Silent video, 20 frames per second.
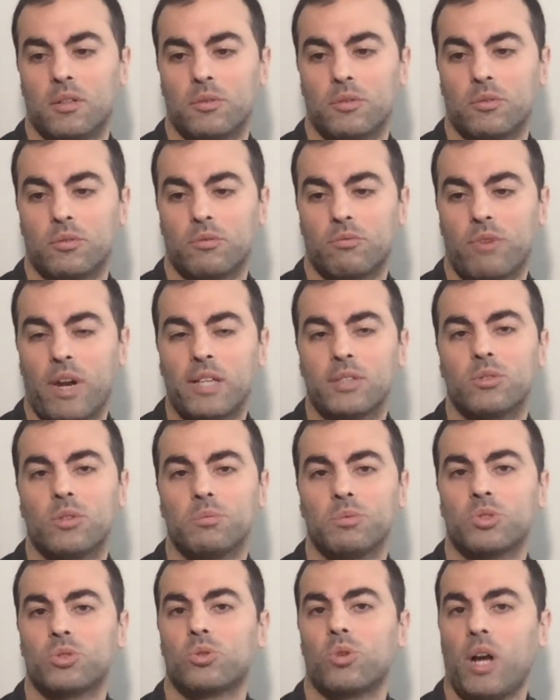random
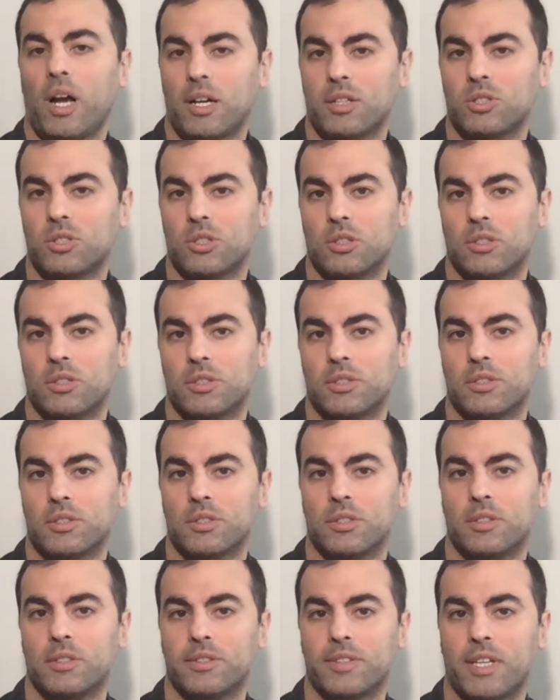structures
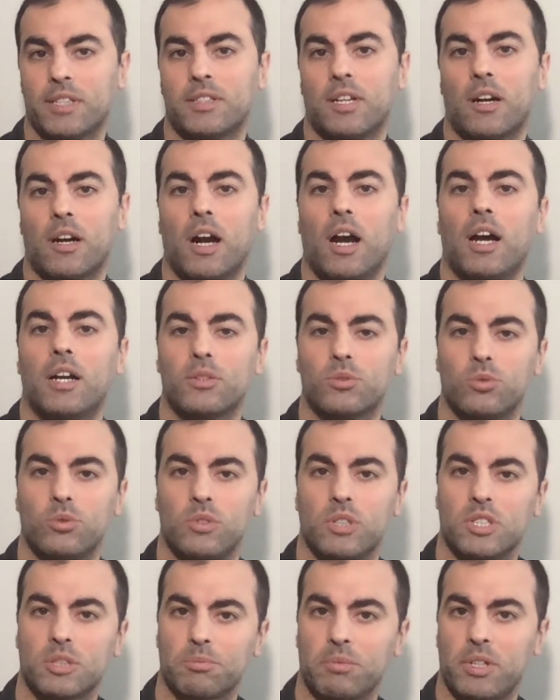that are hard to
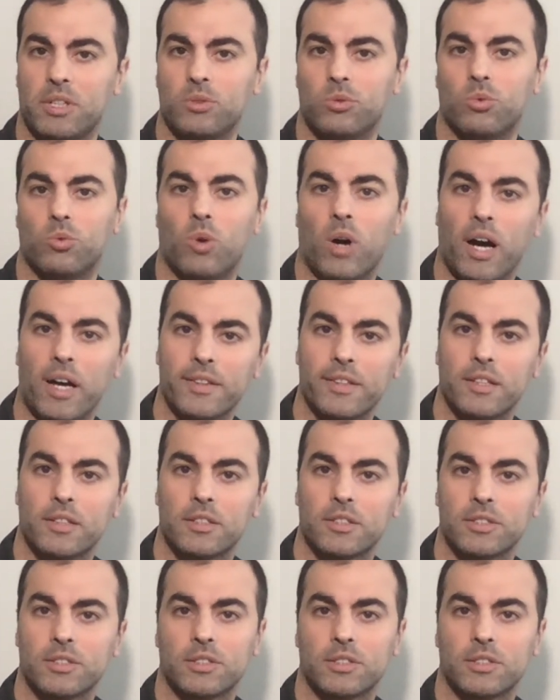explain to others,